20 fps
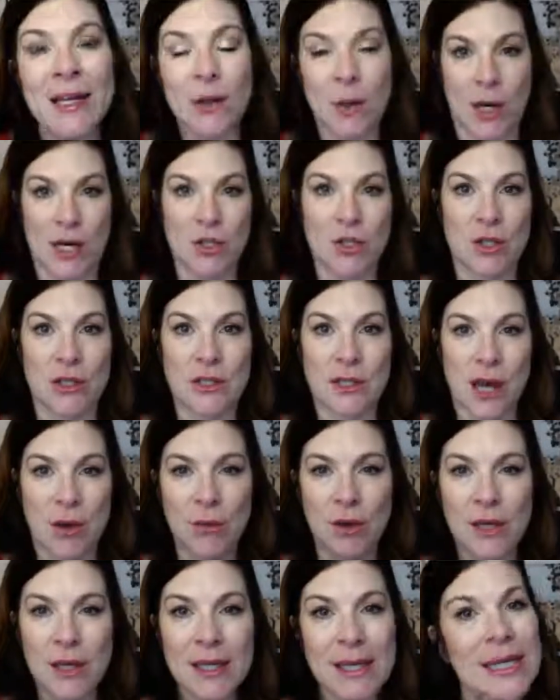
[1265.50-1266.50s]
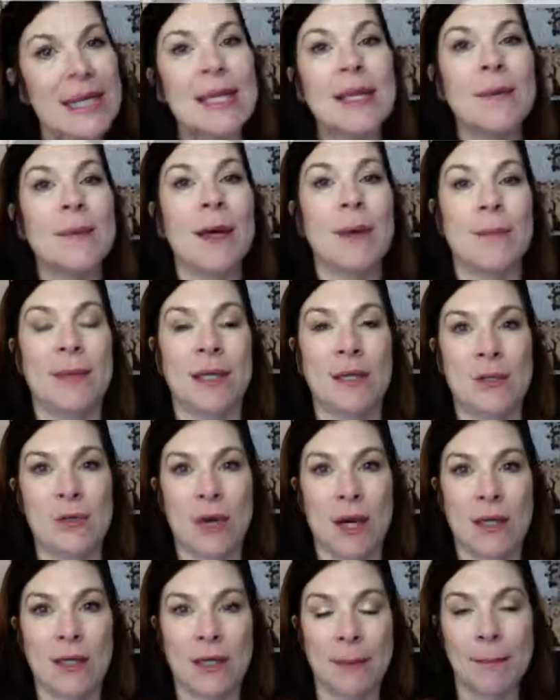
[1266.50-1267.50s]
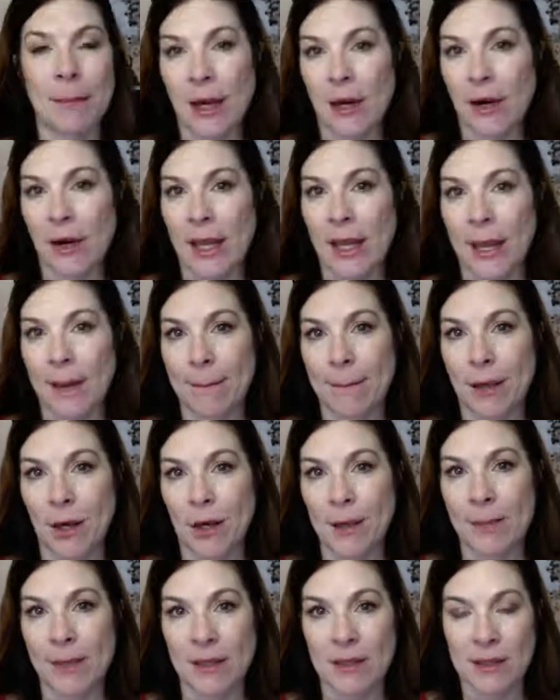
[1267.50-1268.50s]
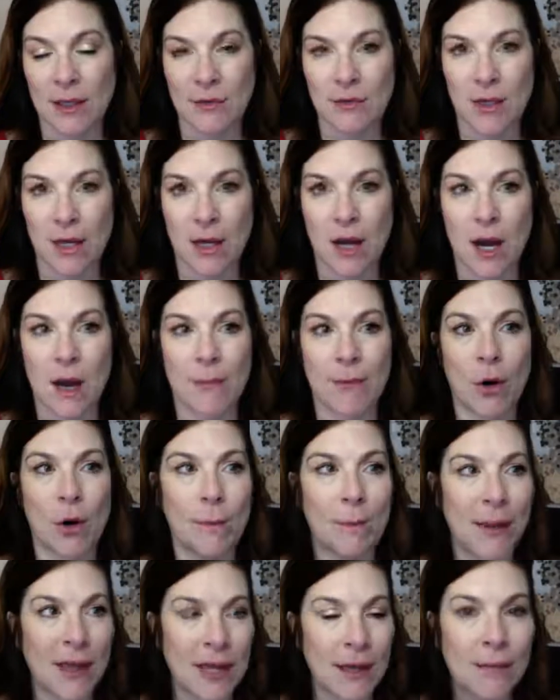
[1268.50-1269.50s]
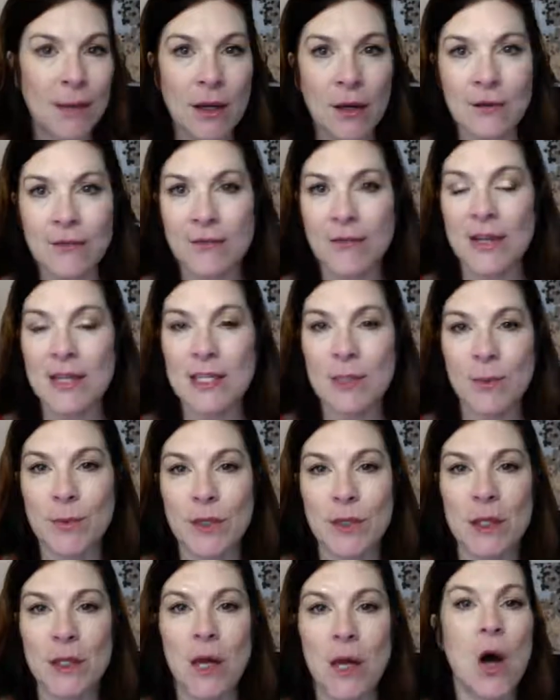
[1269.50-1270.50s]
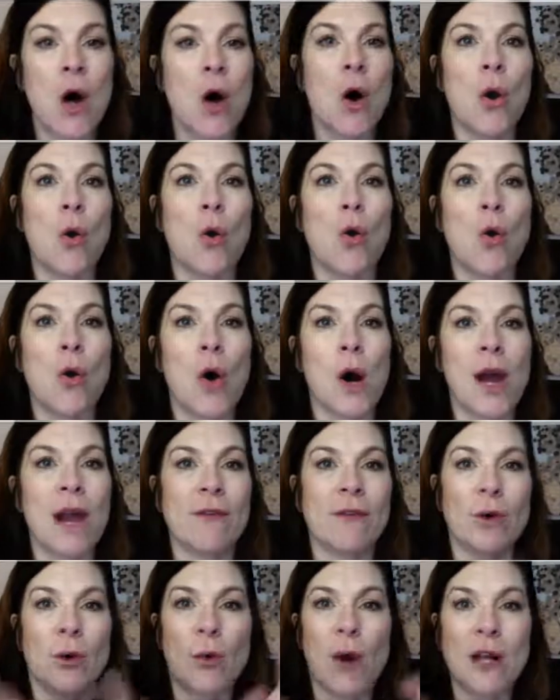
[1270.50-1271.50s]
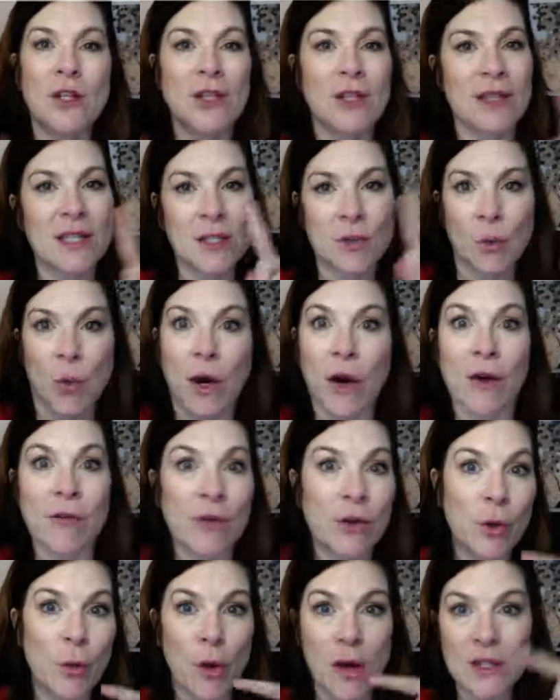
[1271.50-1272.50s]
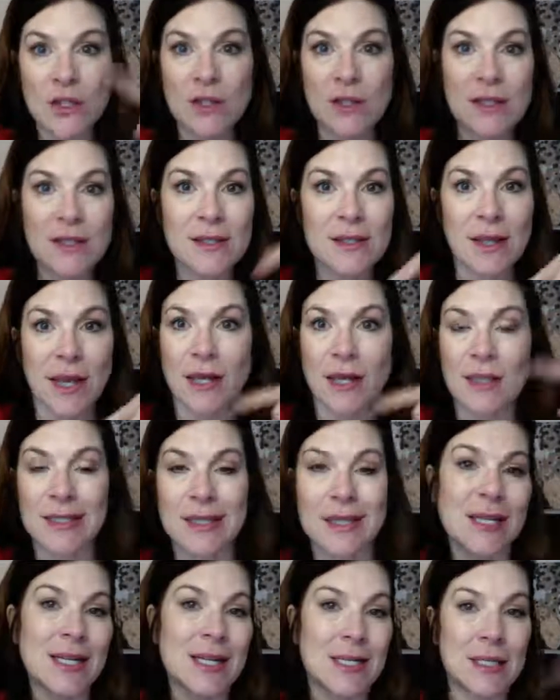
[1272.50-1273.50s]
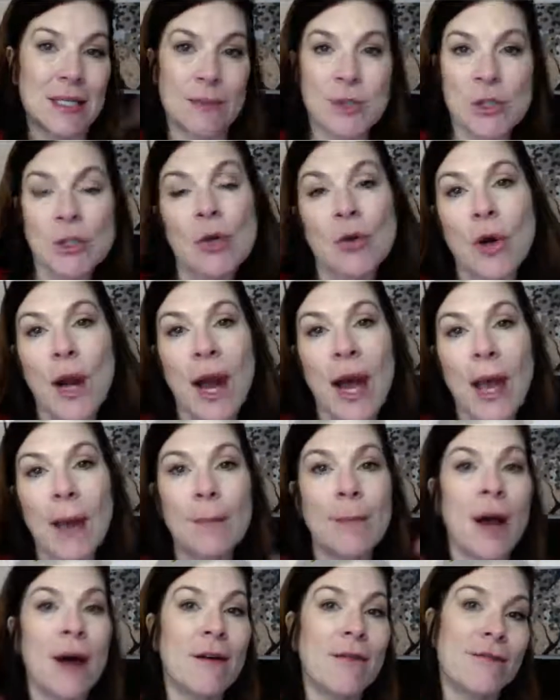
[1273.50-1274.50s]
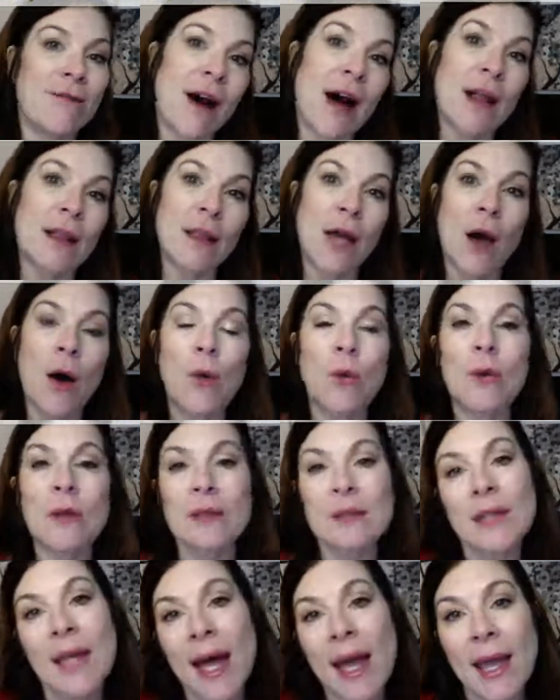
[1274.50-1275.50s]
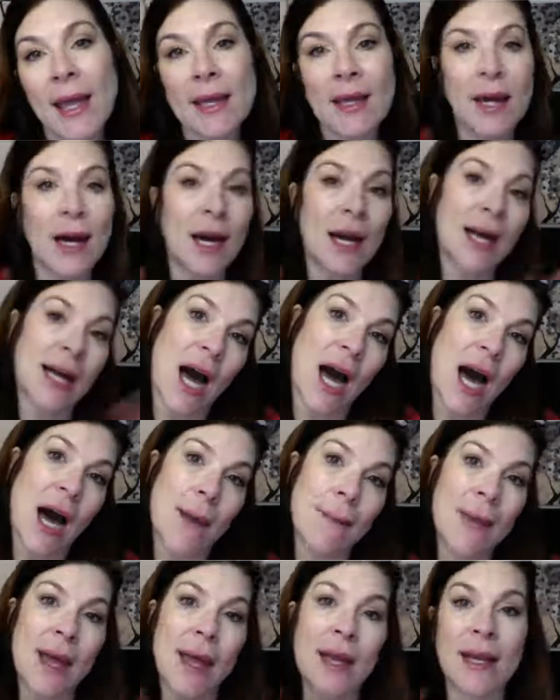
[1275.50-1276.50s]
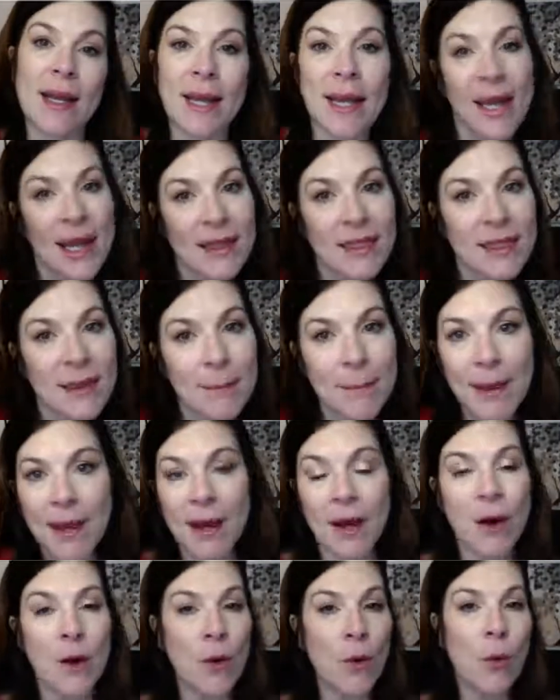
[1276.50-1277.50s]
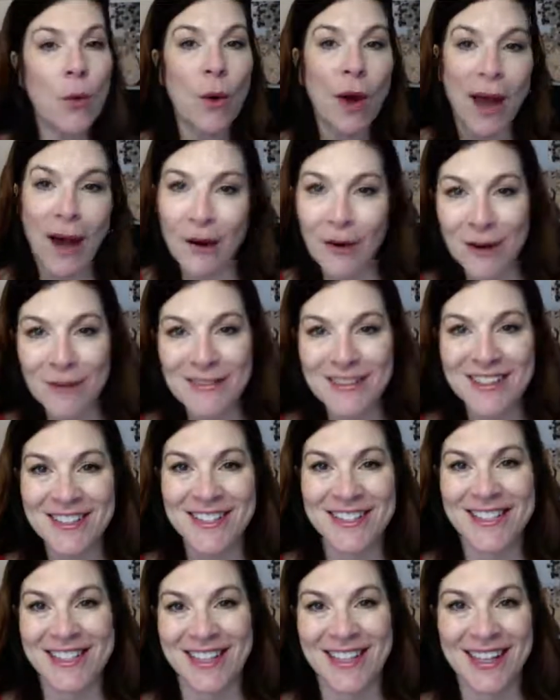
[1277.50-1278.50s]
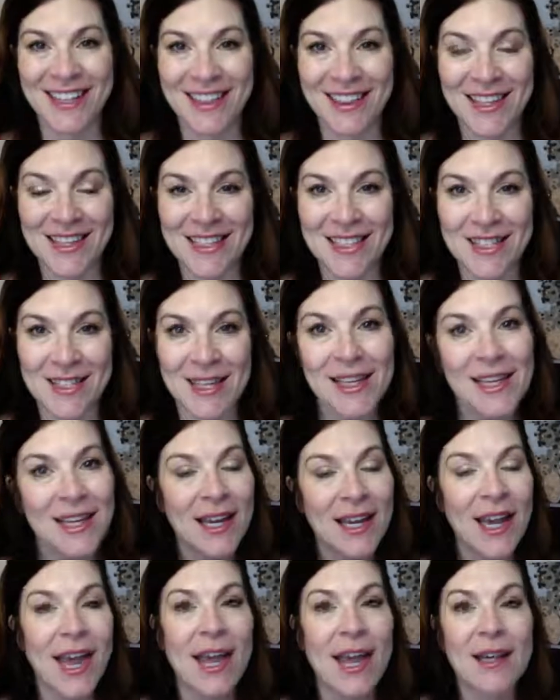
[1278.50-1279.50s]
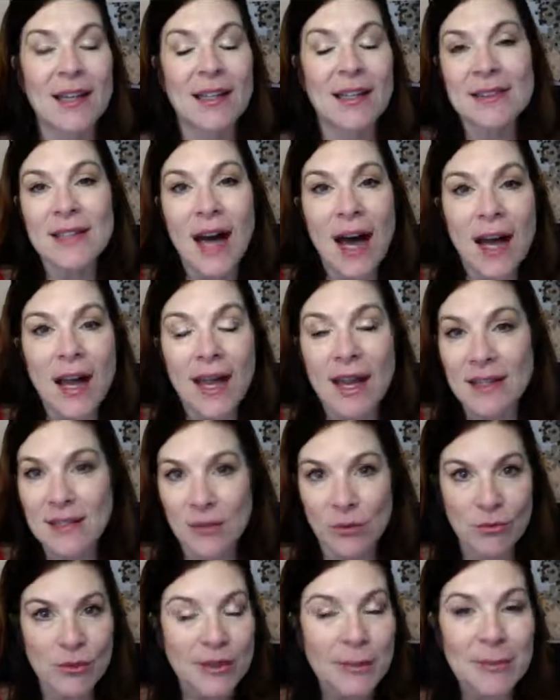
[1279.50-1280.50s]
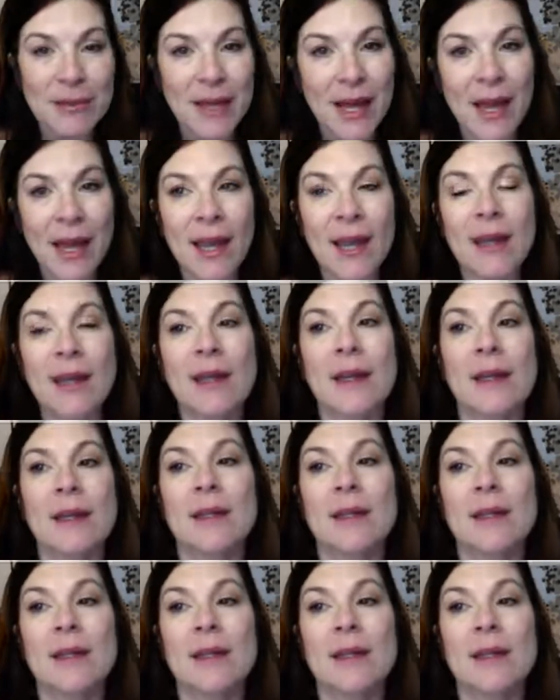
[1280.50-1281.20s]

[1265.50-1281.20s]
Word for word: questions, I want you to email me directly, mary at marybicknell.com or ping me on Facebook or if you're watching this, wherever you're watching this, like subscribe, follow, like, comment, hit the bell, however you're seeing this and lot as a replay.